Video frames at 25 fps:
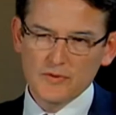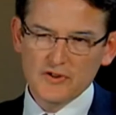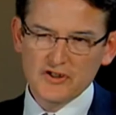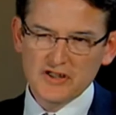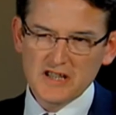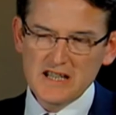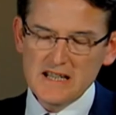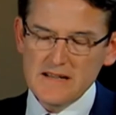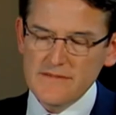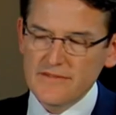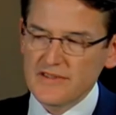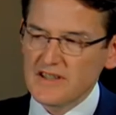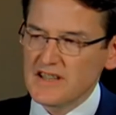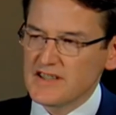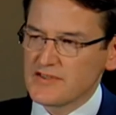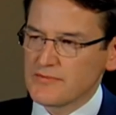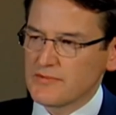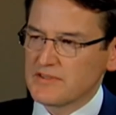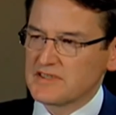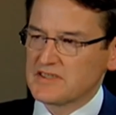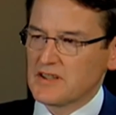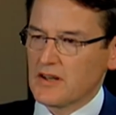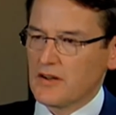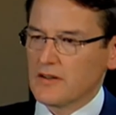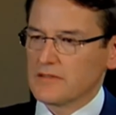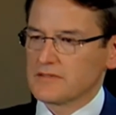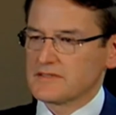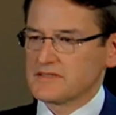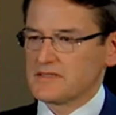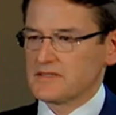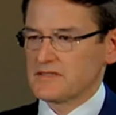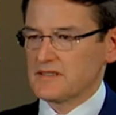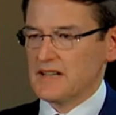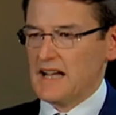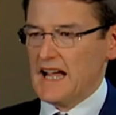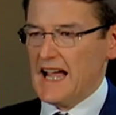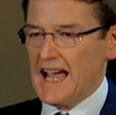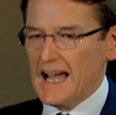To achieve these
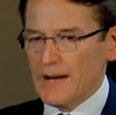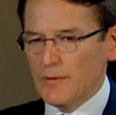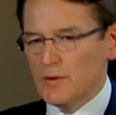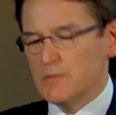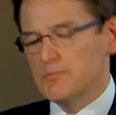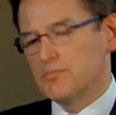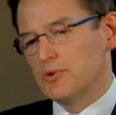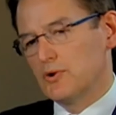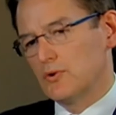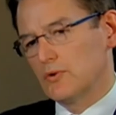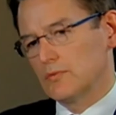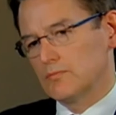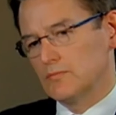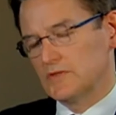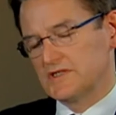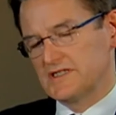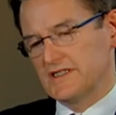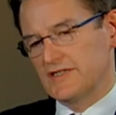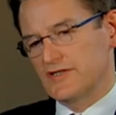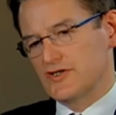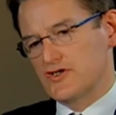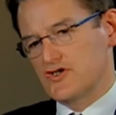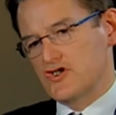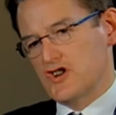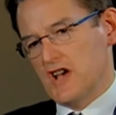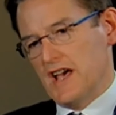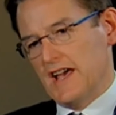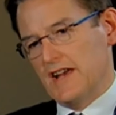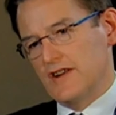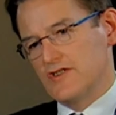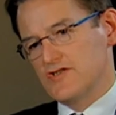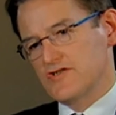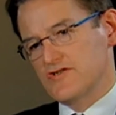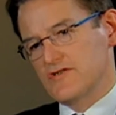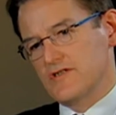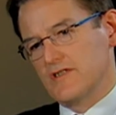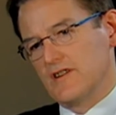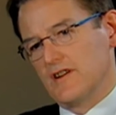results, how important was it to
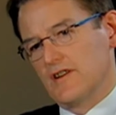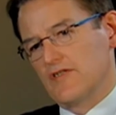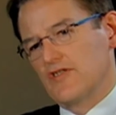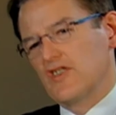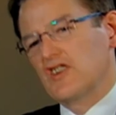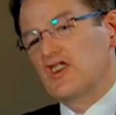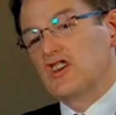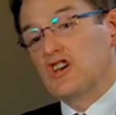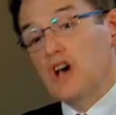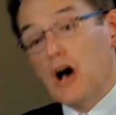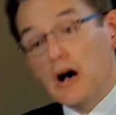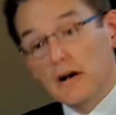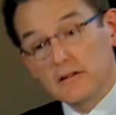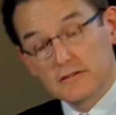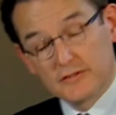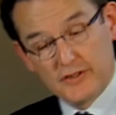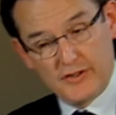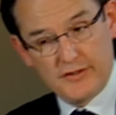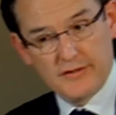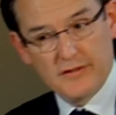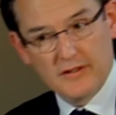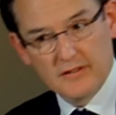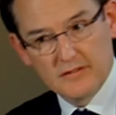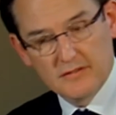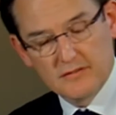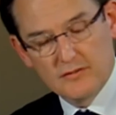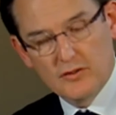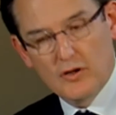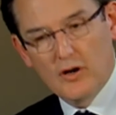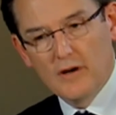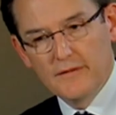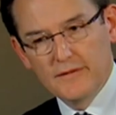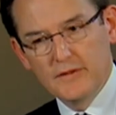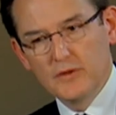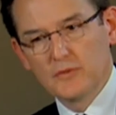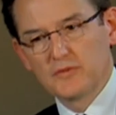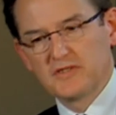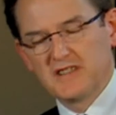change the culture
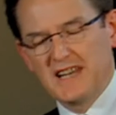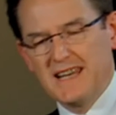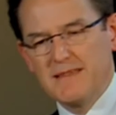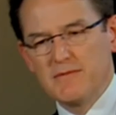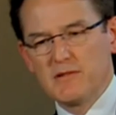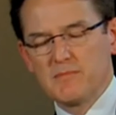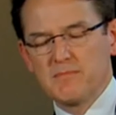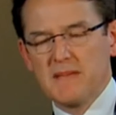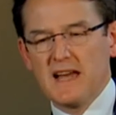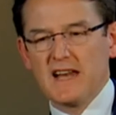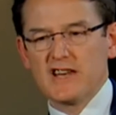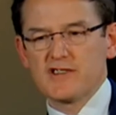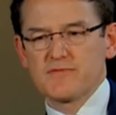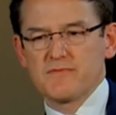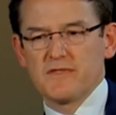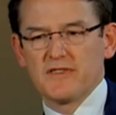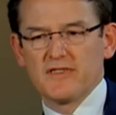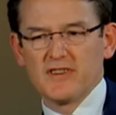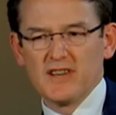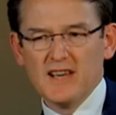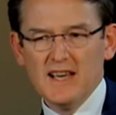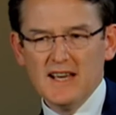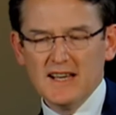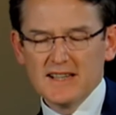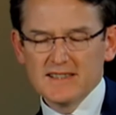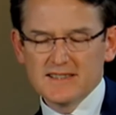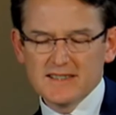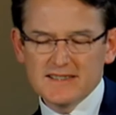of your team and management?